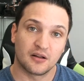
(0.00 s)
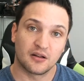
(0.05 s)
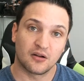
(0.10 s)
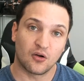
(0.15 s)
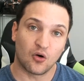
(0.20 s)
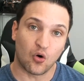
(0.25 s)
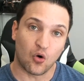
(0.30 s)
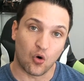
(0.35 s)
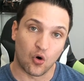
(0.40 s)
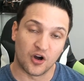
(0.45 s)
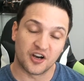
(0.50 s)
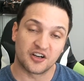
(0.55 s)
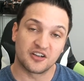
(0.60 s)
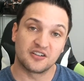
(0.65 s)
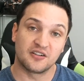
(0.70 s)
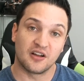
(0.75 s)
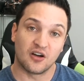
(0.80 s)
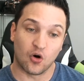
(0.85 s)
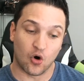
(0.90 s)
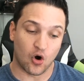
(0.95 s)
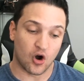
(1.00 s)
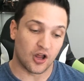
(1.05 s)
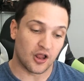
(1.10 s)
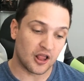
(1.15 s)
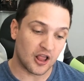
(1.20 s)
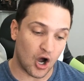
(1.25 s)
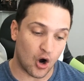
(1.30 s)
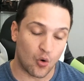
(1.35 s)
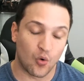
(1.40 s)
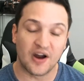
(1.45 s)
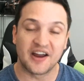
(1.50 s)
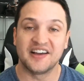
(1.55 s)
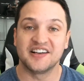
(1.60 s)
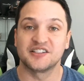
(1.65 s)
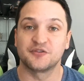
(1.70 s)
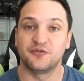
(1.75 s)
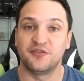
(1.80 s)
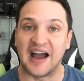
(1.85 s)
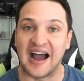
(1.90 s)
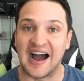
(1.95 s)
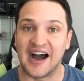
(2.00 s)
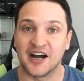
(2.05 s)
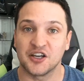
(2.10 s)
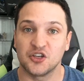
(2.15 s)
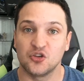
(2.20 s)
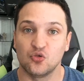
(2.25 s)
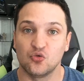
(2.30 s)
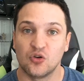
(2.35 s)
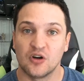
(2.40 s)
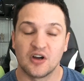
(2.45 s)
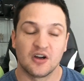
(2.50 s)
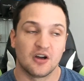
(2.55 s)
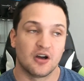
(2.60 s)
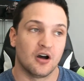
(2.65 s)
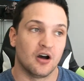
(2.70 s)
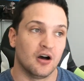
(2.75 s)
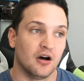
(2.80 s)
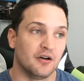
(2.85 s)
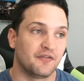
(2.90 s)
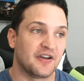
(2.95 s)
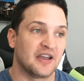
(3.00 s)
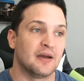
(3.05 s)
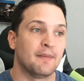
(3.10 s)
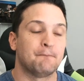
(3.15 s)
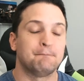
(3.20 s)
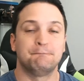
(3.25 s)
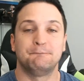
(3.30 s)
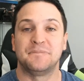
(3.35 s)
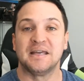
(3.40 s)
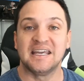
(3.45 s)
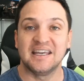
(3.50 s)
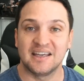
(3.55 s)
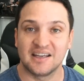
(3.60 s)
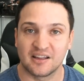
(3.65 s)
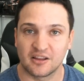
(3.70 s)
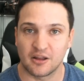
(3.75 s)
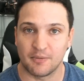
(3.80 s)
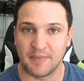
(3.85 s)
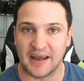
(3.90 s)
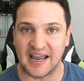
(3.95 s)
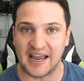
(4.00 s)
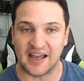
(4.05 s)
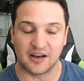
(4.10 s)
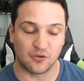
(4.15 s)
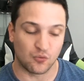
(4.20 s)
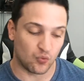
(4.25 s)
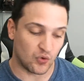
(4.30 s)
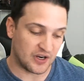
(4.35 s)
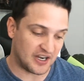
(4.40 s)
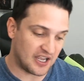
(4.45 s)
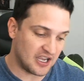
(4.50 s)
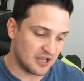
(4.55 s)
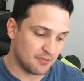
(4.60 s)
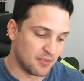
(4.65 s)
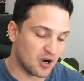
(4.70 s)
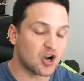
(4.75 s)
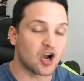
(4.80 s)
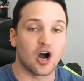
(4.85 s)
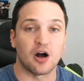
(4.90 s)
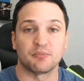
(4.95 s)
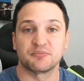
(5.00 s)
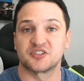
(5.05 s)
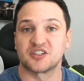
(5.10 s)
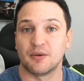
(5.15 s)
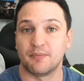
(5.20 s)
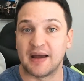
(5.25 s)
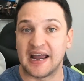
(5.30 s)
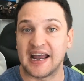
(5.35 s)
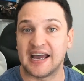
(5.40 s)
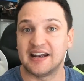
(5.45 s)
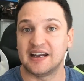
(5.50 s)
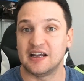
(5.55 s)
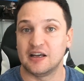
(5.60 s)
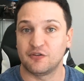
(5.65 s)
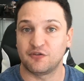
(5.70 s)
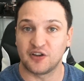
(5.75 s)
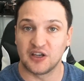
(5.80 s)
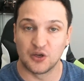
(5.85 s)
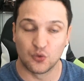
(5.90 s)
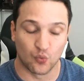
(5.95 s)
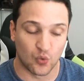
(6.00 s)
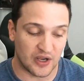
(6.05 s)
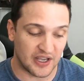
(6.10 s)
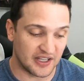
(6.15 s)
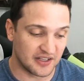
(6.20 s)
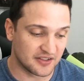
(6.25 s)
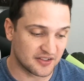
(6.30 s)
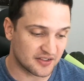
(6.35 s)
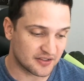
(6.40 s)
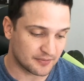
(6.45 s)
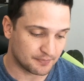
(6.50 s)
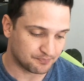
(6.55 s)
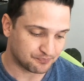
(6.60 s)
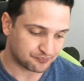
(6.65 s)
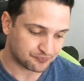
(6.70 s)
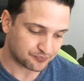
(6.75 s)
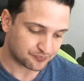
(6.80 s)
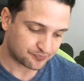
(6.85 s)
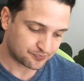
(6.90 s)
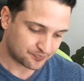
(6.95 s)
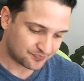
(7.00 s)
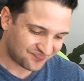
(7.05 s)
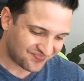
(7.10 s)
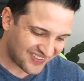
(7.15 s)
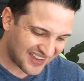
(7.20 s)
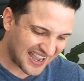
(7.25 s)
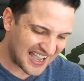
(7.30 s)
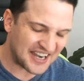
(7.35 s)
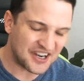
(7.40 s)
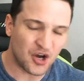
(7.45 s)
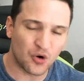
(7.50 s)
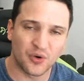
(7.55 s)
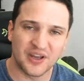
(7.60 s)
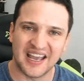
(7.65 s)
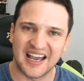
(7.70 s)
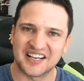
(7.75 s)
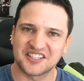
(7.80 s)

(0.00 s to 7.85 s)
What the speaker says: or lower his value of him being the man. When he becomes the man, if he wins, I know he has to